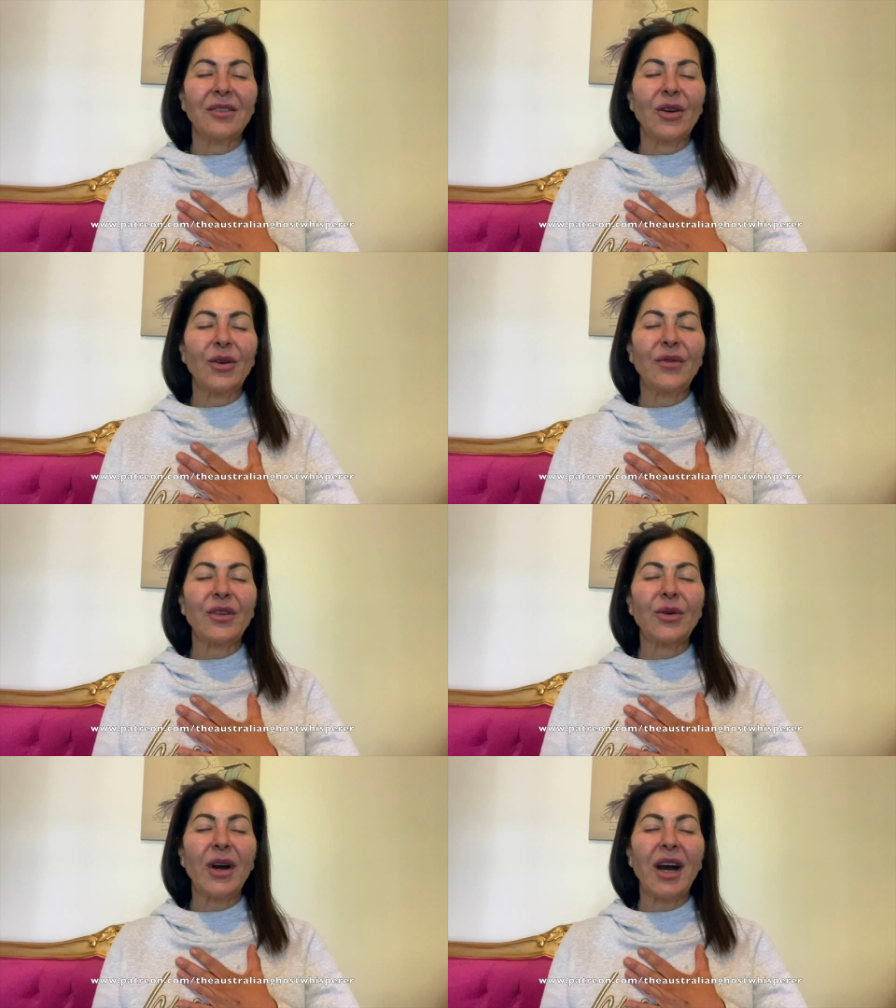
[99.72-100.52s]
over
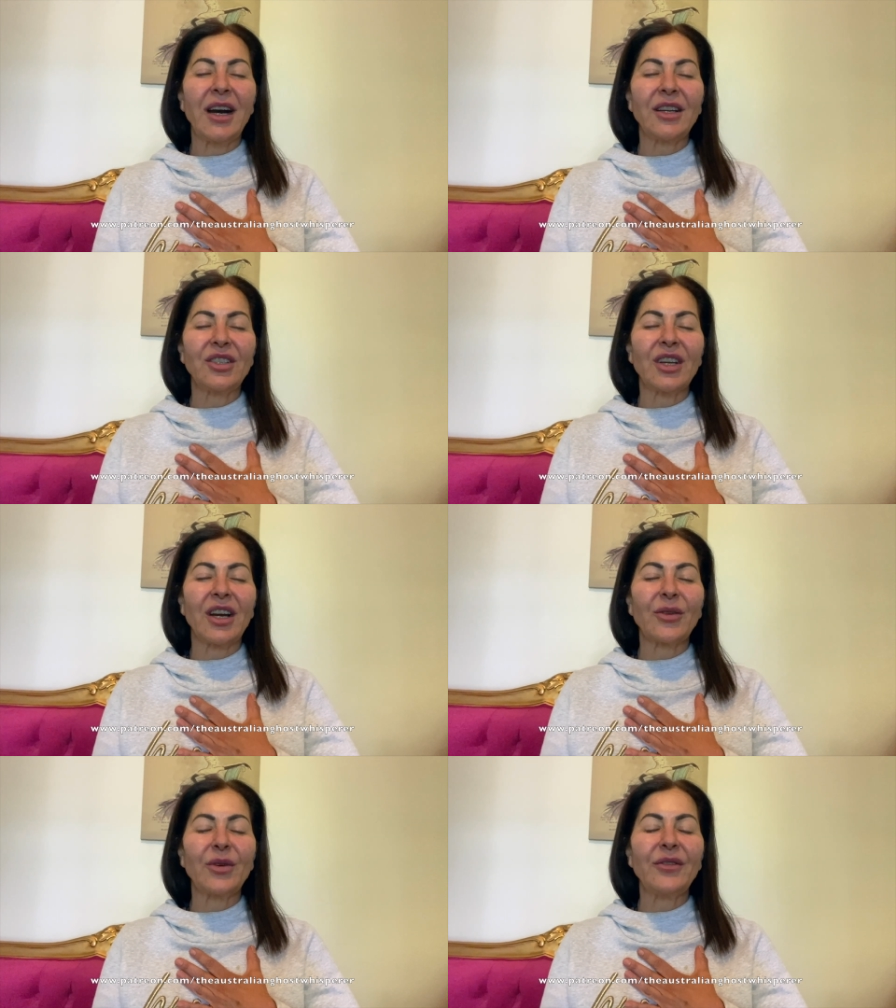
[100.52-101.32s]
your heart
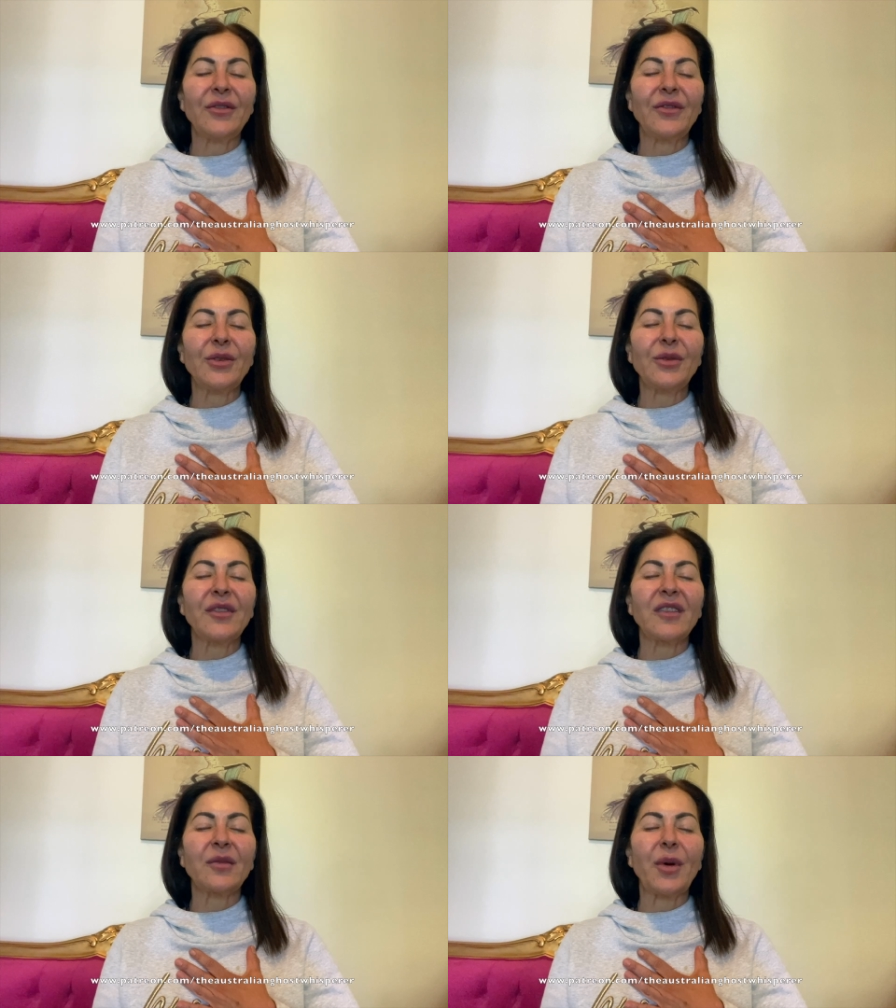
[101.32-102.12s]
chakra and feel the
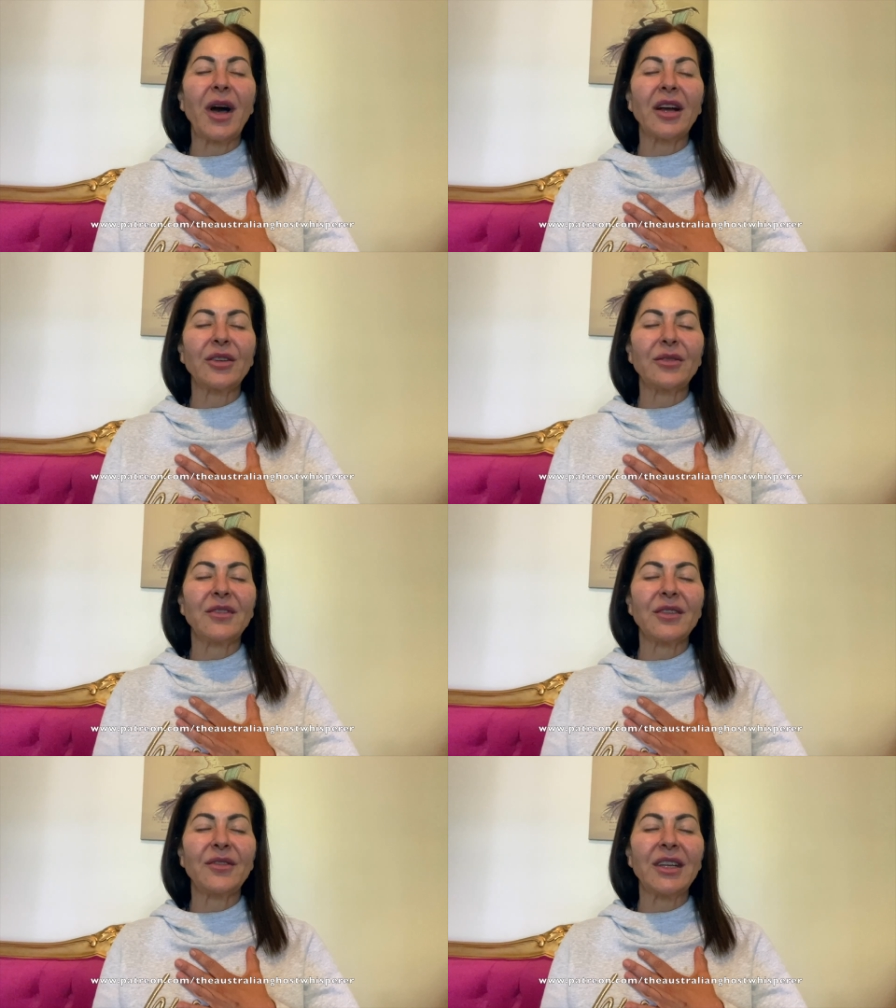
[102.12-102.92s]
spark of
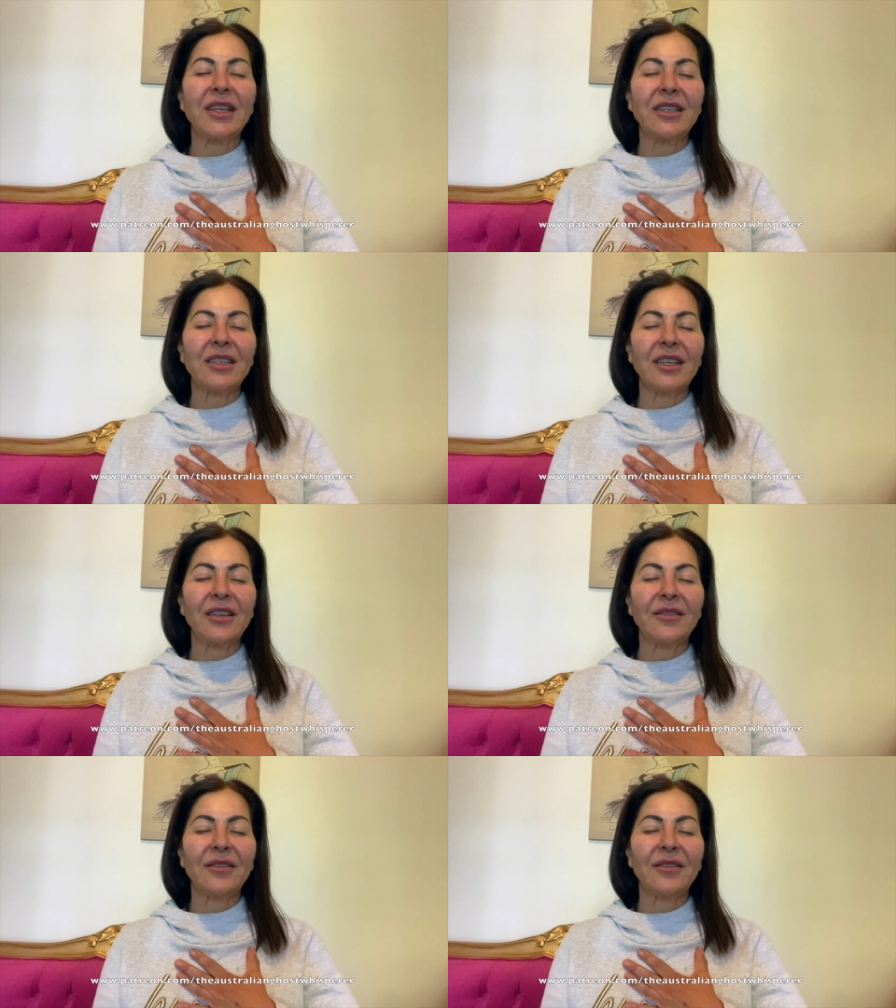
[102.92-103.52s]
divinity,